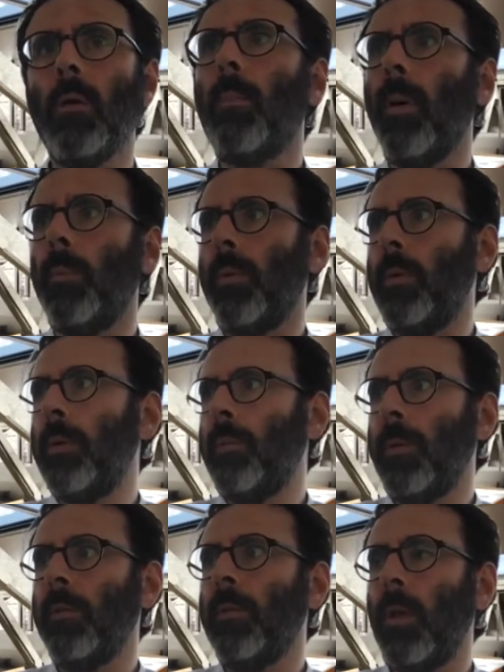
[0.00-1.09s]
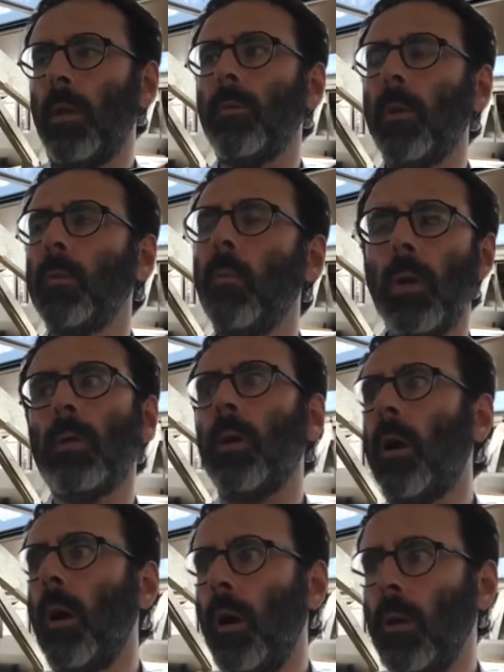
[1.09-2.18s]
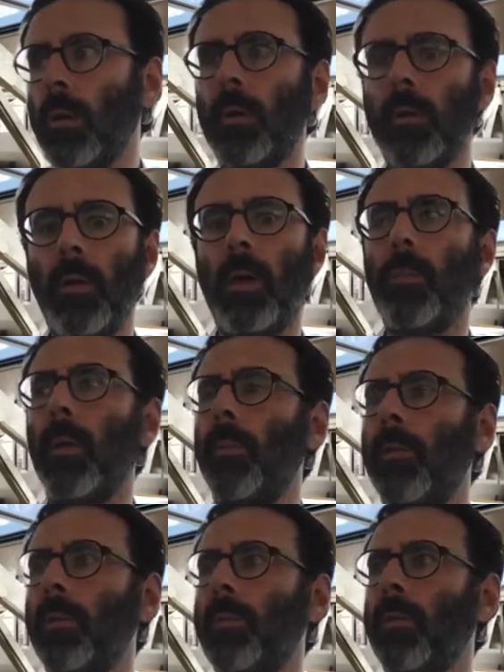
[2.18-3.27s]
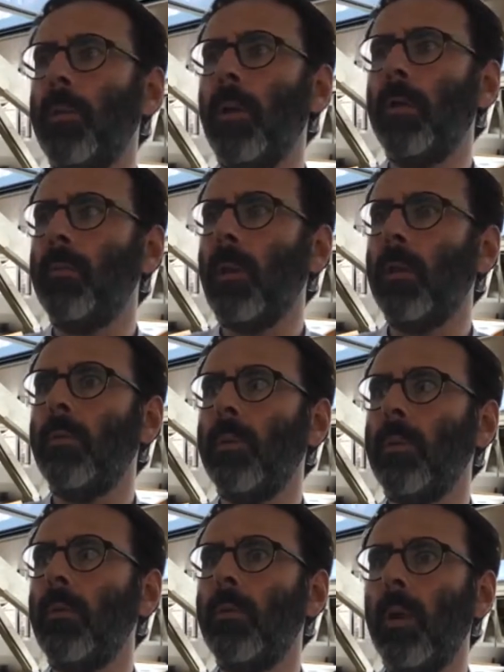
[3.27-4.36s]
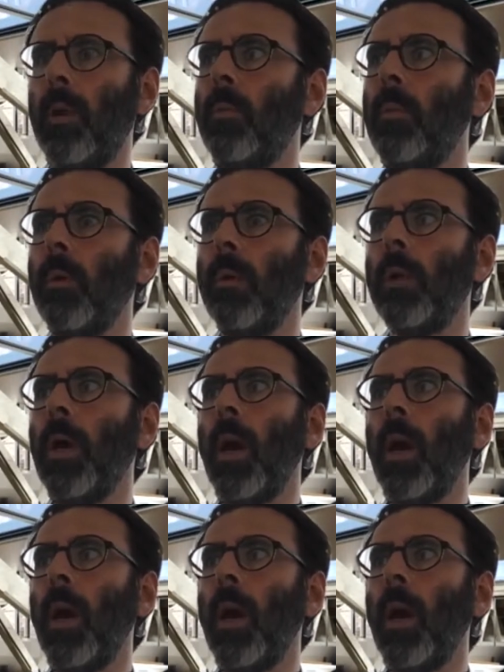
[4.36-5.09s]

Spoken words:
popular mistakes, what were called at the time popular mistakes. We'd like to understand more